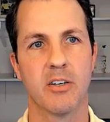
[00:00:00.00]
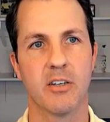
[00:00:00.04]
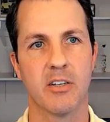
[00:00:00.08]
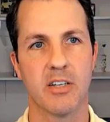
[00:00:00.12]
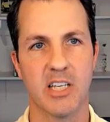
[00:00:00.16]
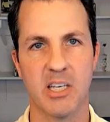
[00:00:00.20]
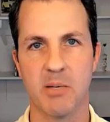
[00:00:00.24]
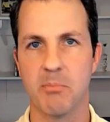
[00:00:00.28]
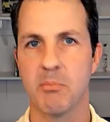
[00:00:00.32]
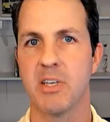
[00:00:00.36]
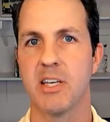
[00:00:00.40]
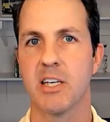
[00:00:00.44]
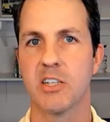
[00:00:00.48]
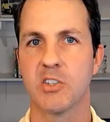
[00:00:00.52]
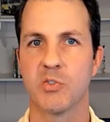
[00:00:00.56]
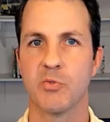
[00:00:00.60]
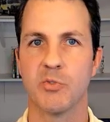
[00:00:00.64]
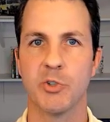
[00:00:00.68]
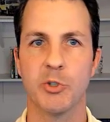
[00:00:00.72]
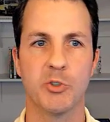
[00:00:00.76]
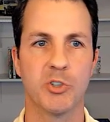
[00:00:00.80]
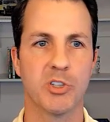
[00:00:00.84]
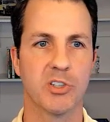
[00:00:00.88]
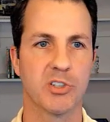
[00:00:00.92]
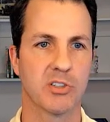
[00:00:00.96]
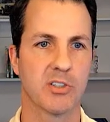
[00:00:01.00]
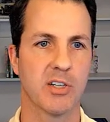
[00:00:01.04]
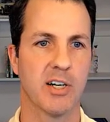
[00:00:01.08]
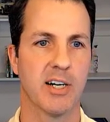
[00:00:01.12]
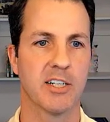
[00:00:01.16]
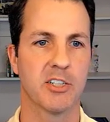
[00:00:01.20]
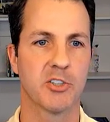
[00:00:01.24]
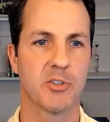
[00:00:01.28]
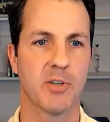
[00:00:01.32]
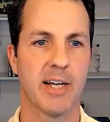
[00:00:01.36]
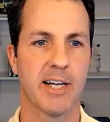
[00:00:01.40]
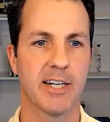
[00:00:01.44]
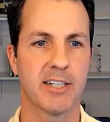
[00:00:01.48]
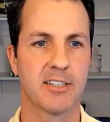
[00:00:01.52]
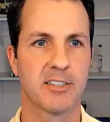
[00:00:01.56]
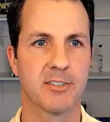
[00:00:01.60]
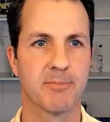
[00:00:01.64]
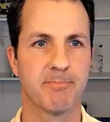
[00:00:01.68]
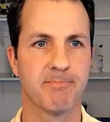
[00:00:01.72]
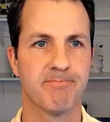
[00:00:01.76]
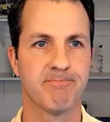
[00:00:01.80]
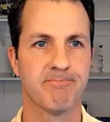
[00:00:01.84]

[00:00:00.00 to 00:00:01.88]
MES futures contract.